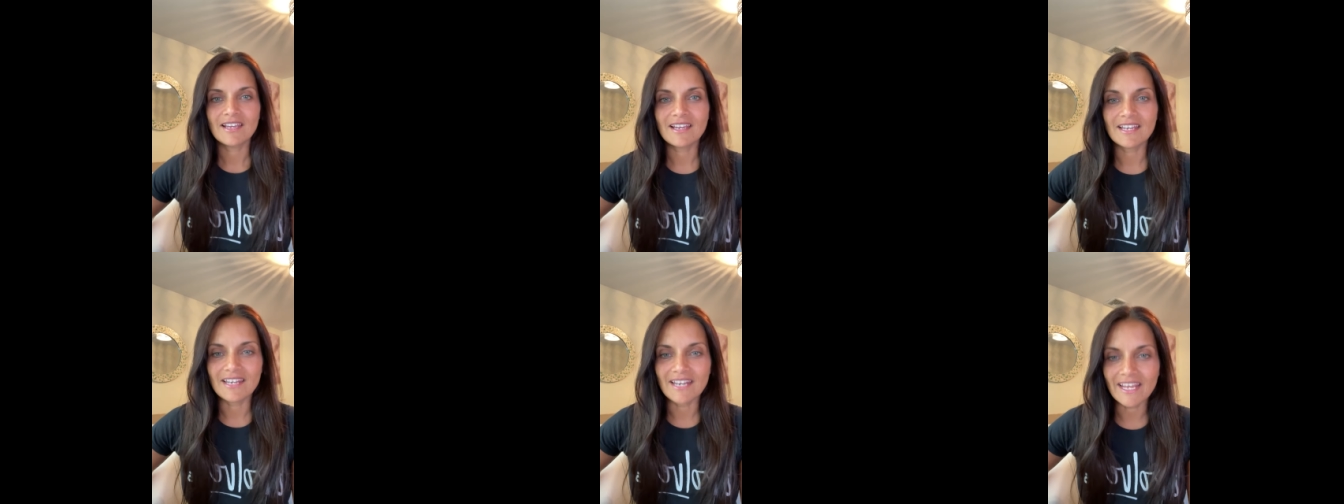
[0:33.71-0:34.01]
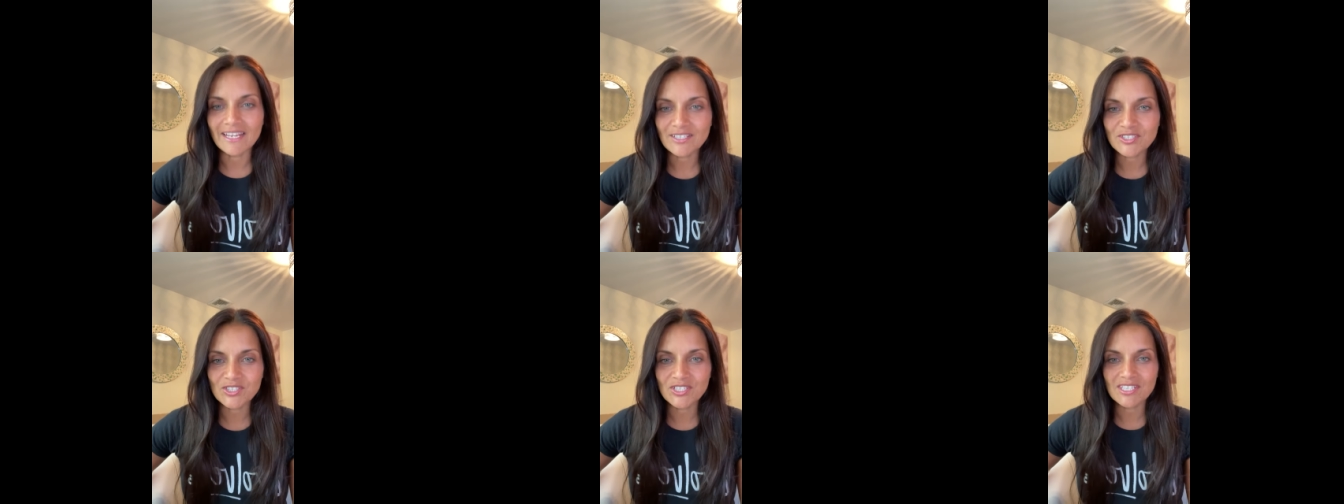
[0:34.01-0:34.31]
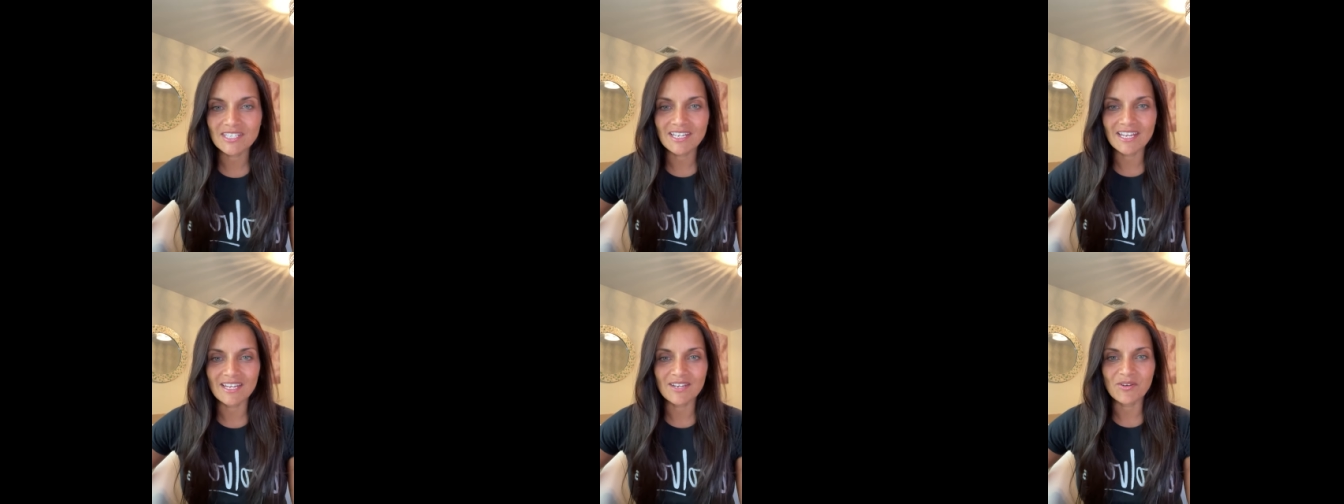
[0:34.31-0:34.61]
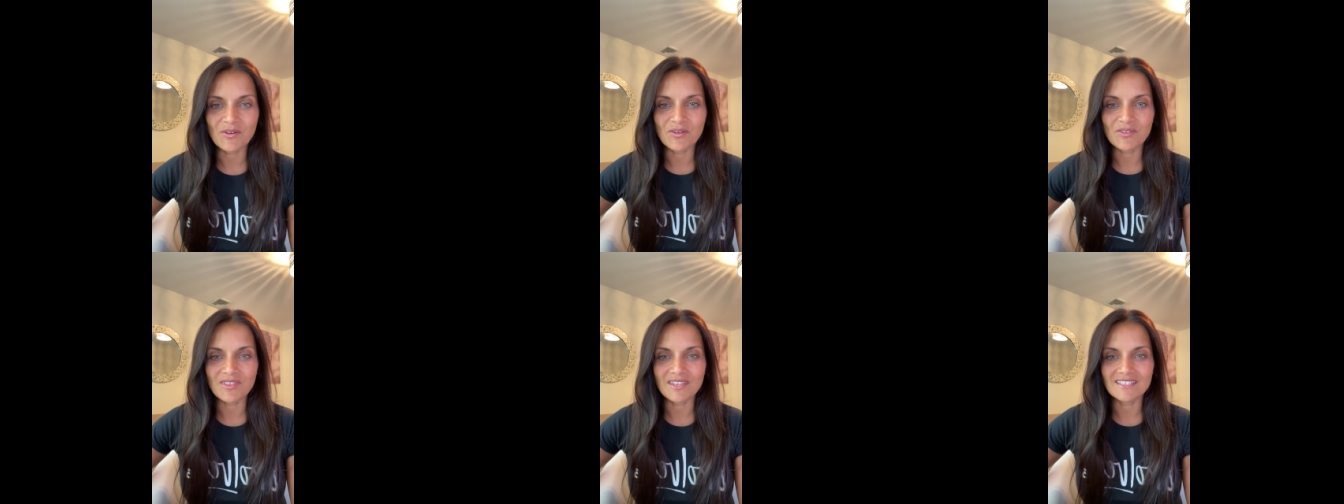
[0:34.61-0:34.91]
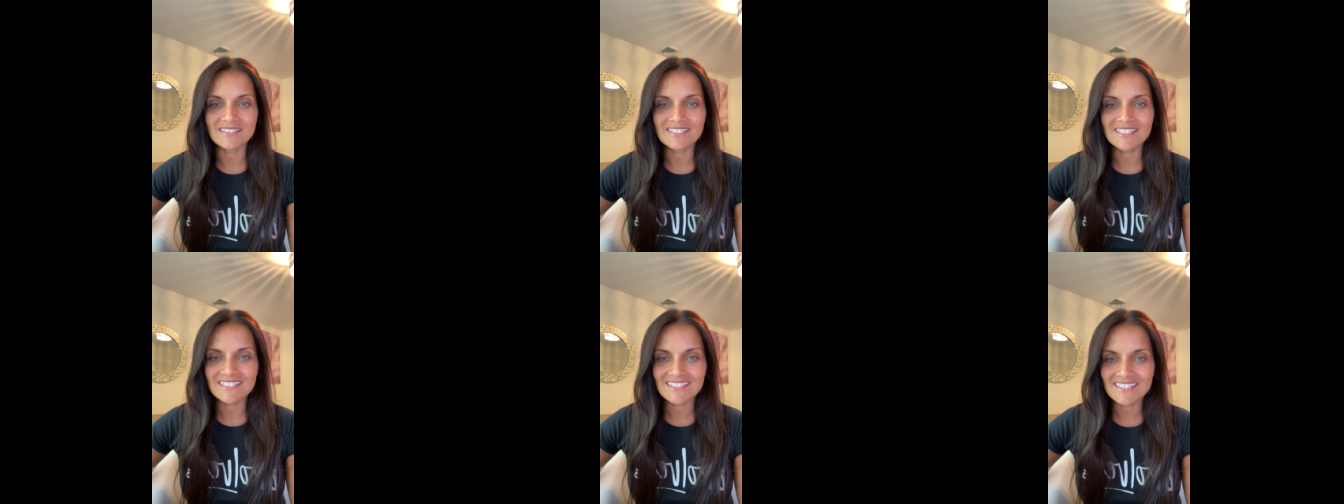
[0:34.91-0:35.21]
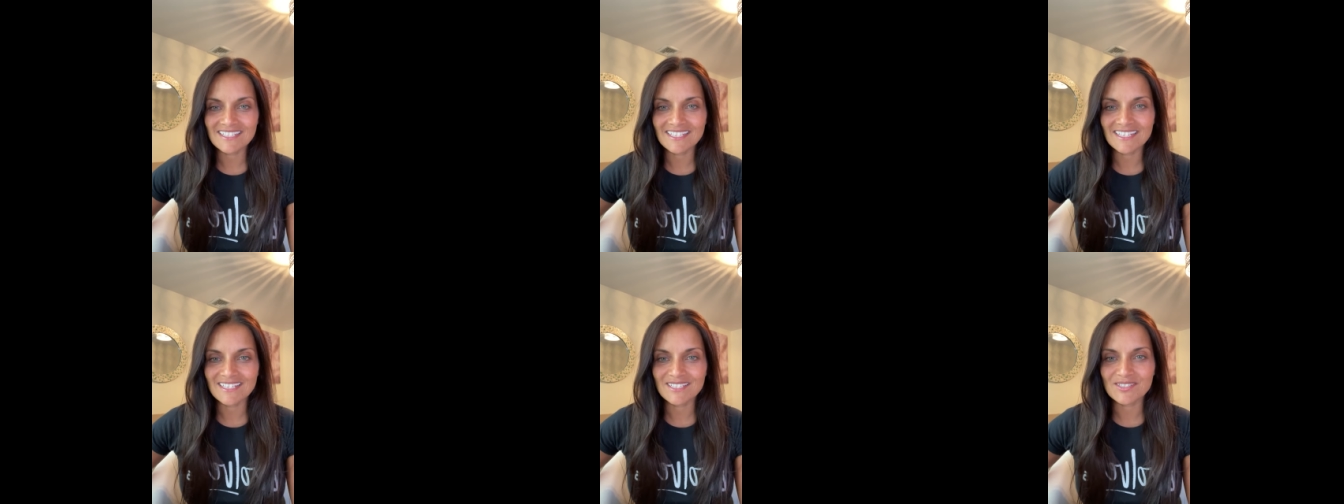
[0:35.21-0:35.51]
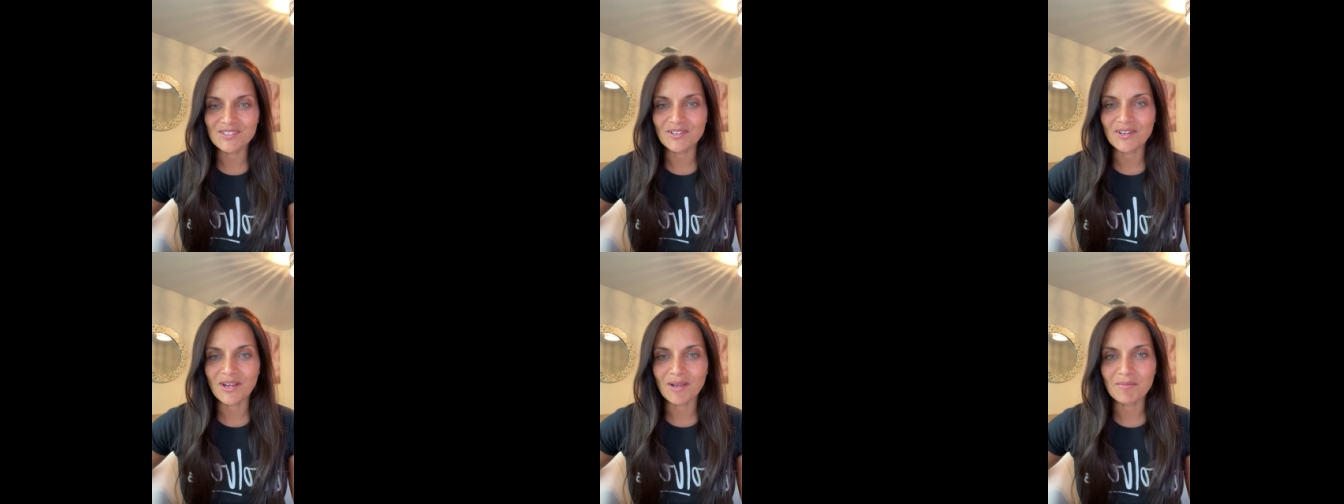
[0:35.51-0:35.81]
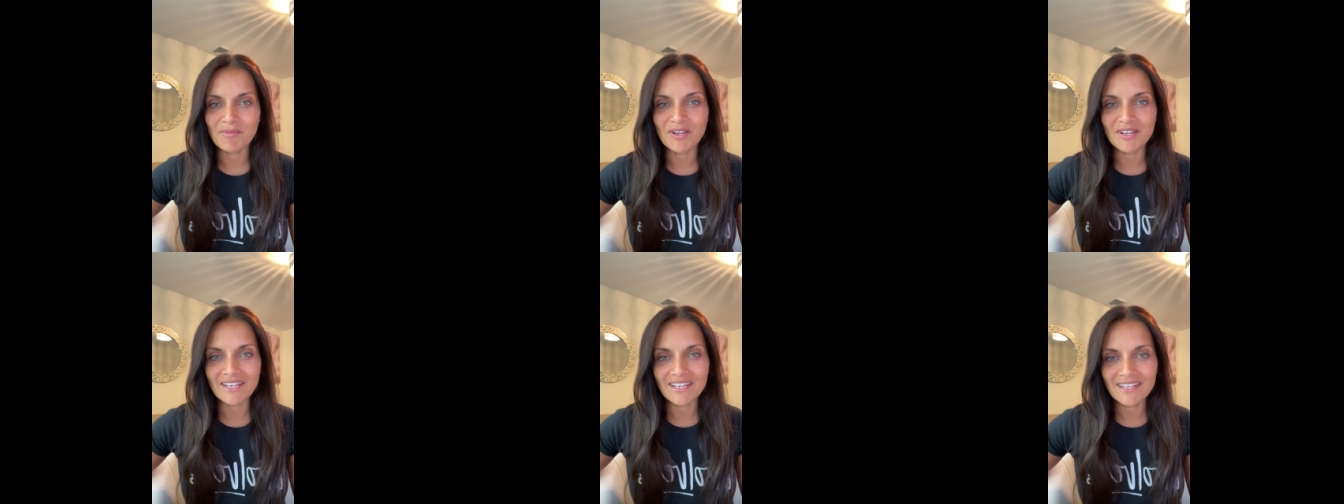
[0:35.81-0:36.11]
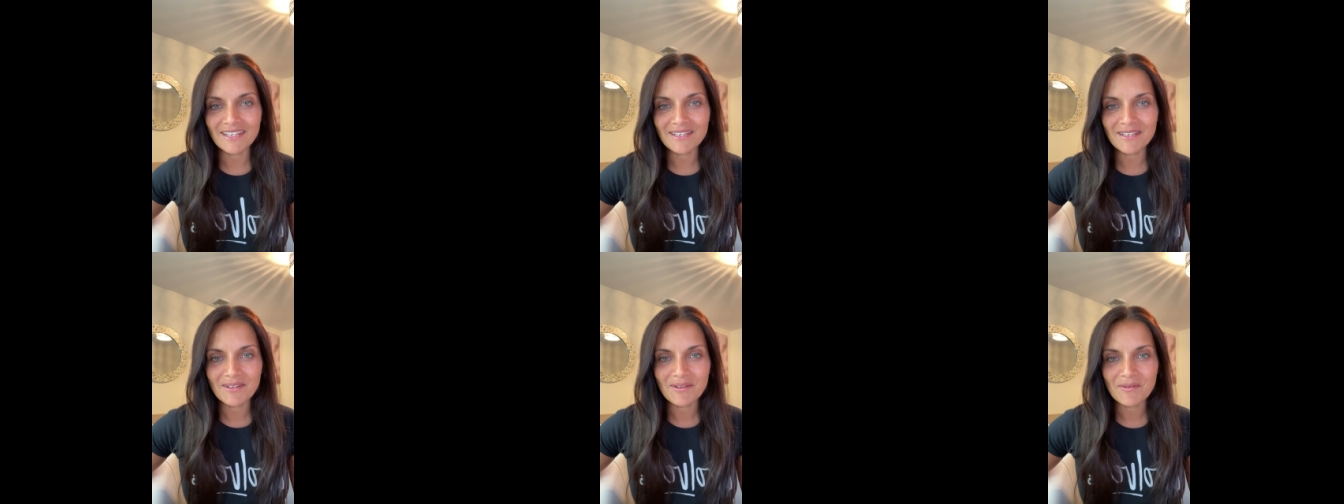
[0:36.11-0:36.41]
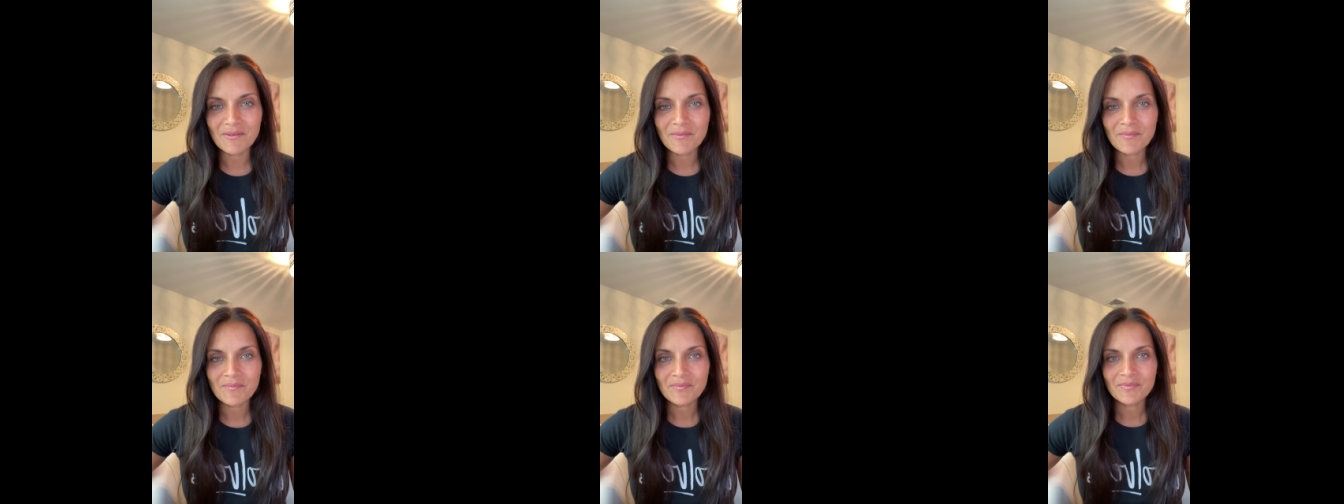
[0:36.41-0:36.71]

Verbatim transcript: connection and authenticity. So come on in.